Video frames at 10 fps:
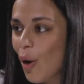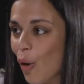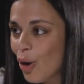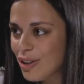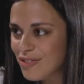
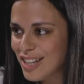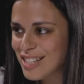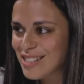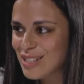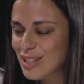all of
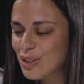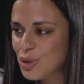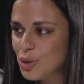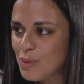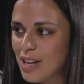us
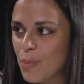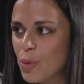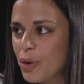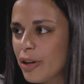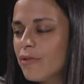should become
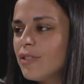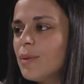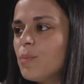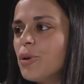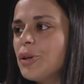aware of the
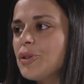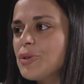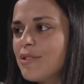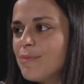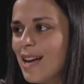importance
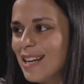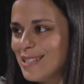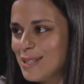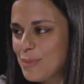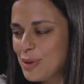of
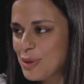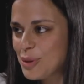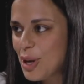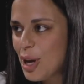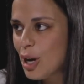balance,
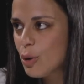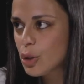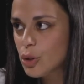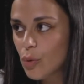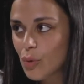because we're
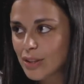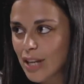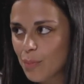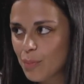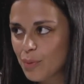so caught
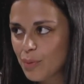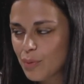up